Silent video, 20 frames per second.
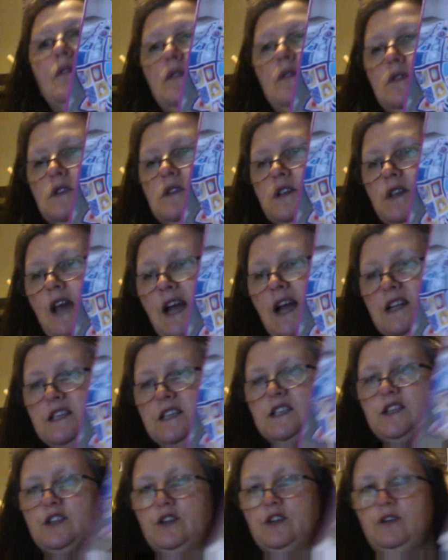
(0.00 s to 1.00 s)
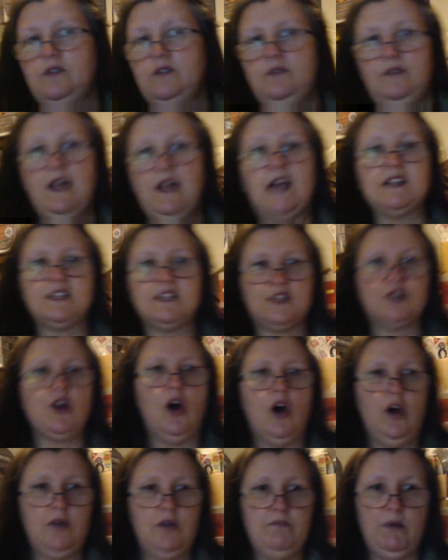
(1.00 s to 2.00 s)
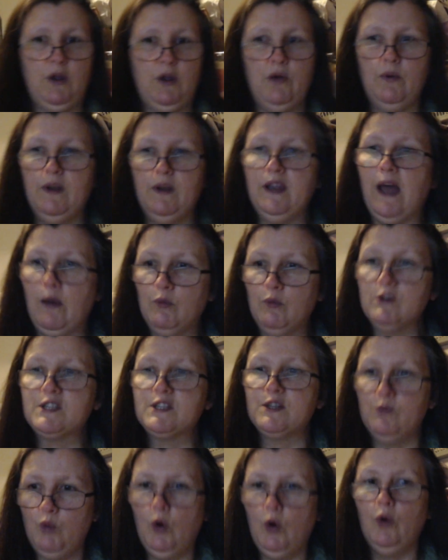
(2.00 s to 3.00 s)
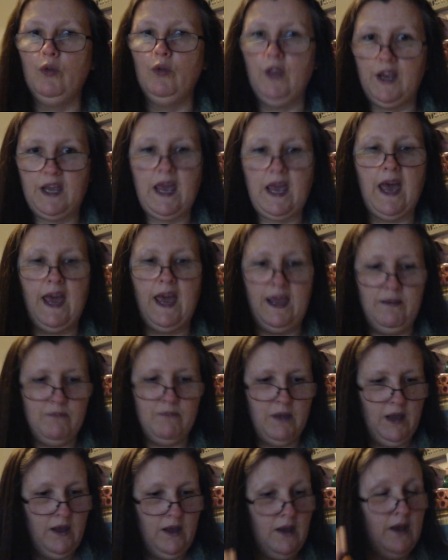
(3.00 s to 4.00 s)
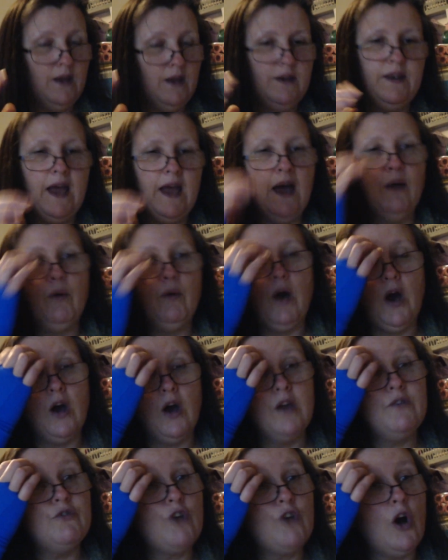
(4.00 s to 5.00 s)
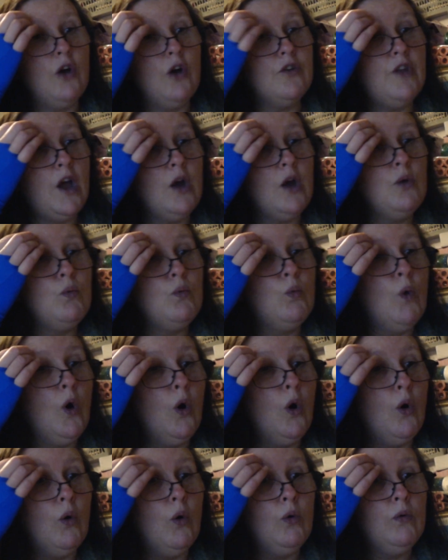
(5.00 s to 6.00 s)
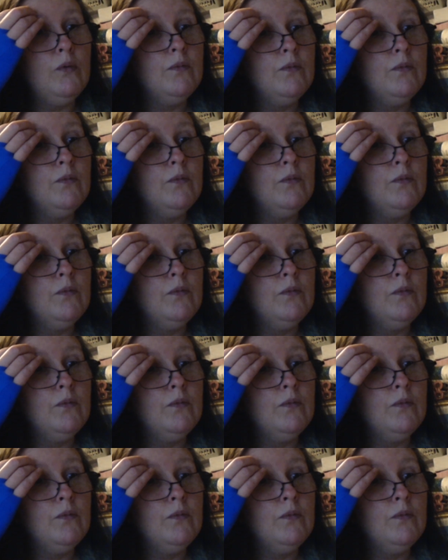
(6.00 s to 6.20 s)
So that's sky blue, and that was the wool that came. Now I've got no wool